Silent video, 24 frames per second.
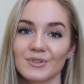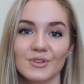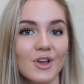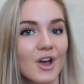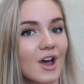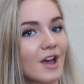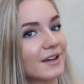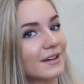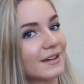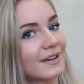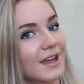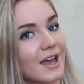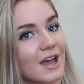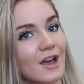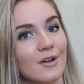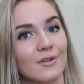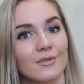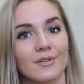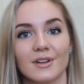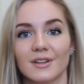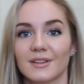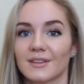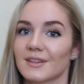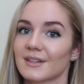cut
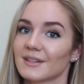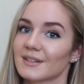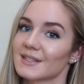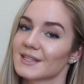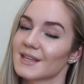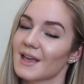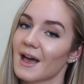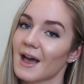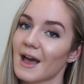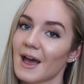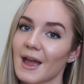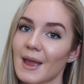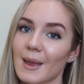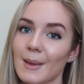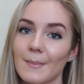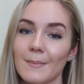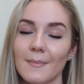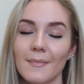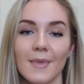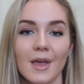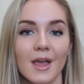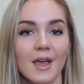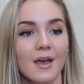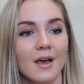down the time
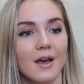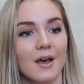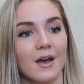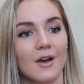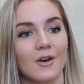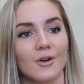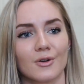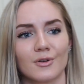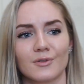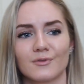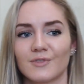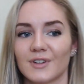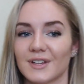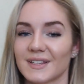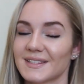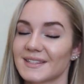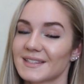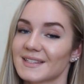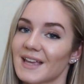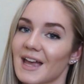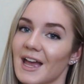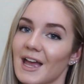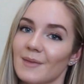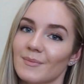or
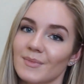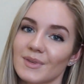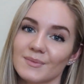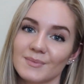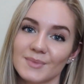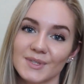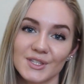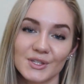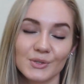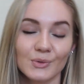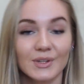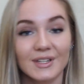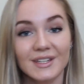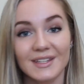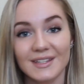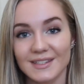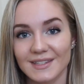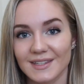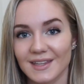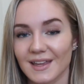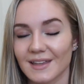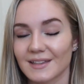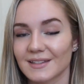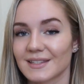rest time in between the
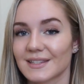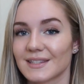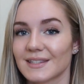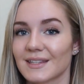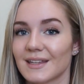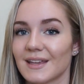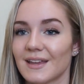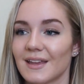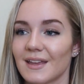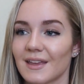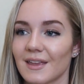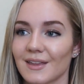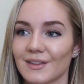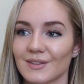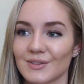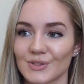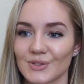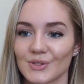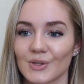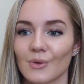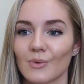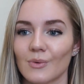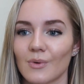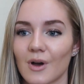sets and
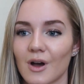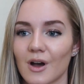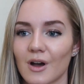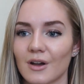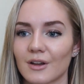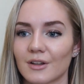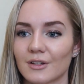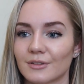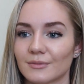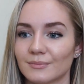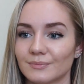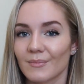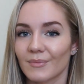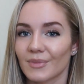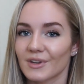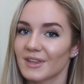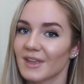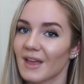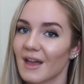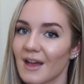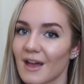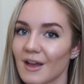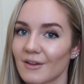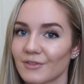so on. But
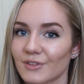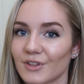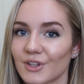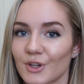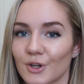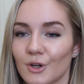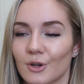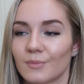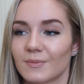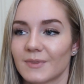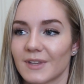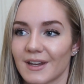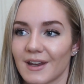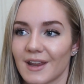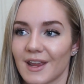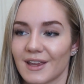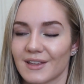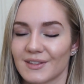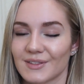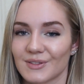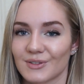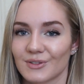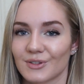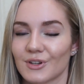yeah, I really hope that
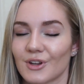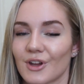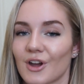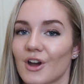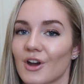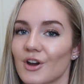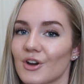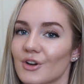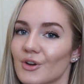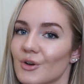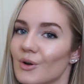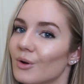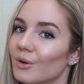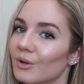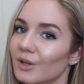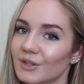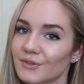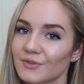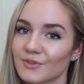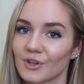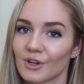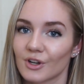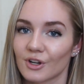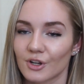answered all
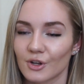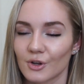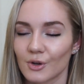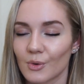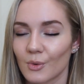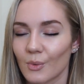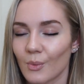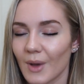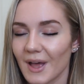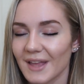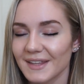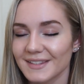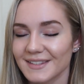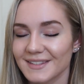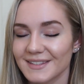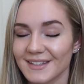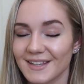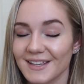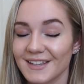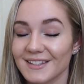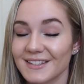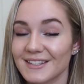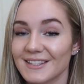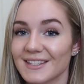of your
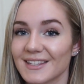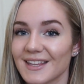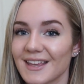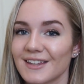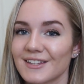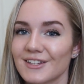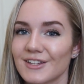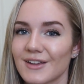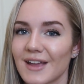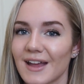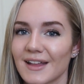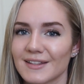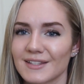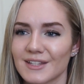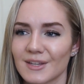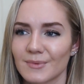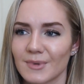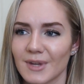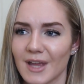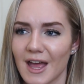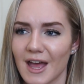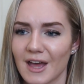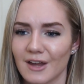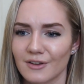questions and you got
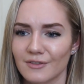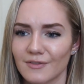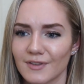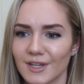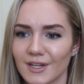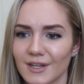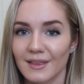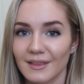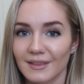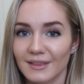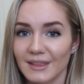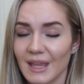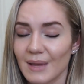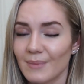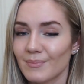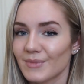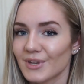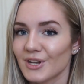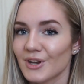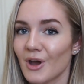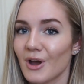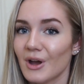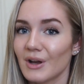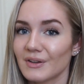something out of it. Let
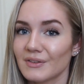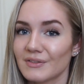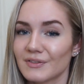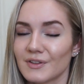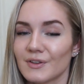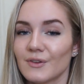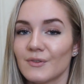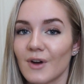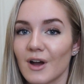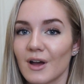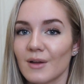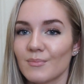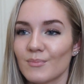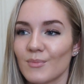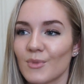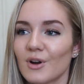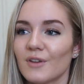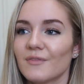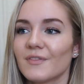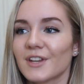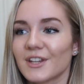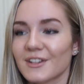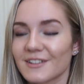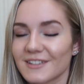me know if you want more
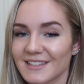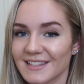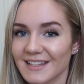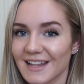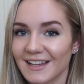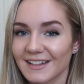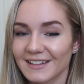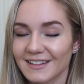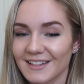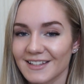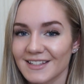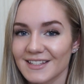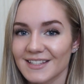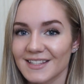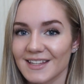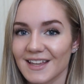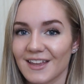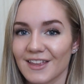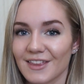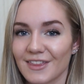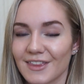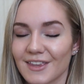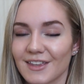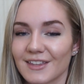videos like this.
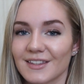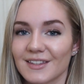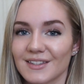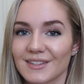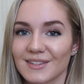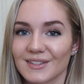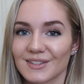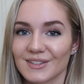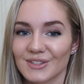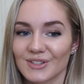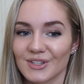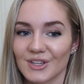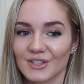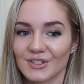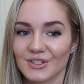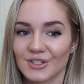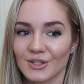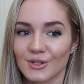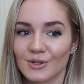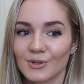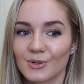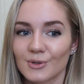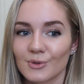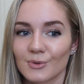I think this is such
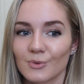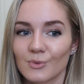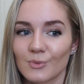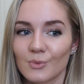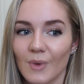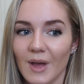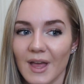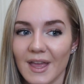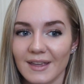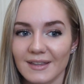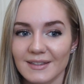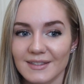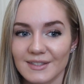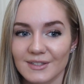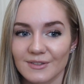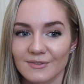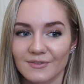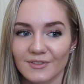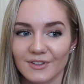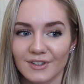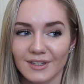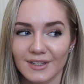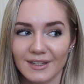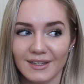a cool way
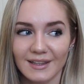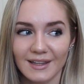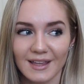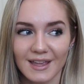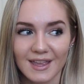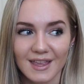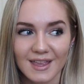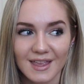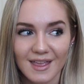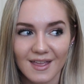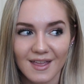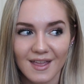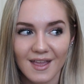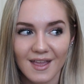to really like